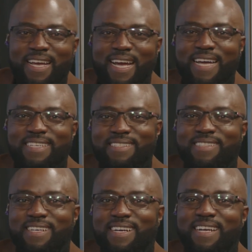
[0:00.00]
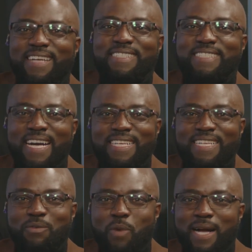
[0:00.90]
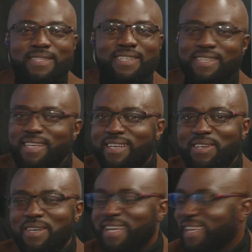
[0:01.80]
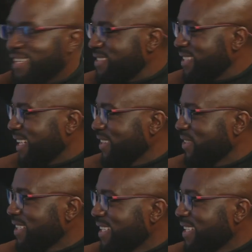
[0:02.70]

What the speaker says: and Johnny waxing lyrical here, trying to